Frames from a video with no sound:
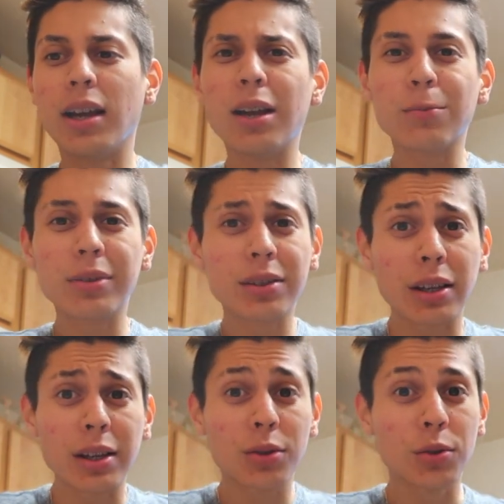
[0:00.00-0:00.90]
it
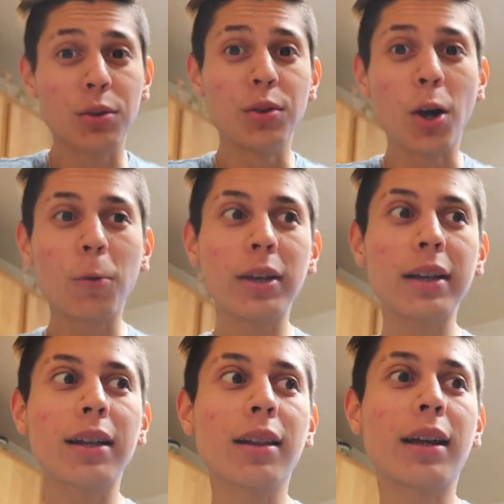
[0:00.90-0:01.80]
was
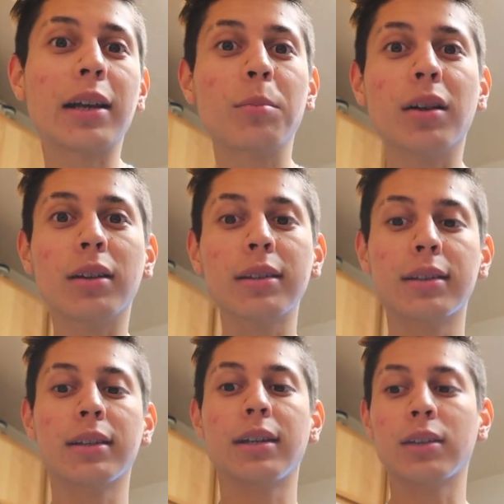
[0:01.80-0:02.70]
snowing like
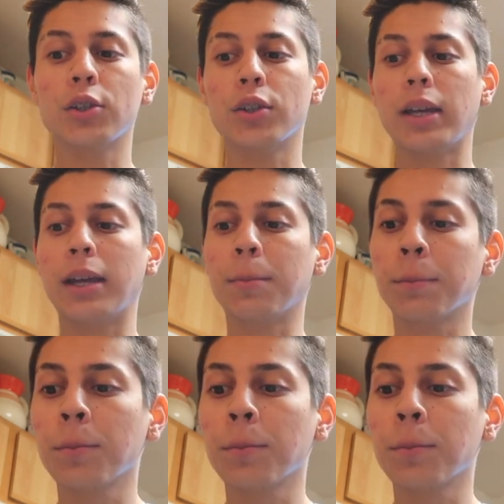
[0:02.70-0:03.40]
ballistic yesterday.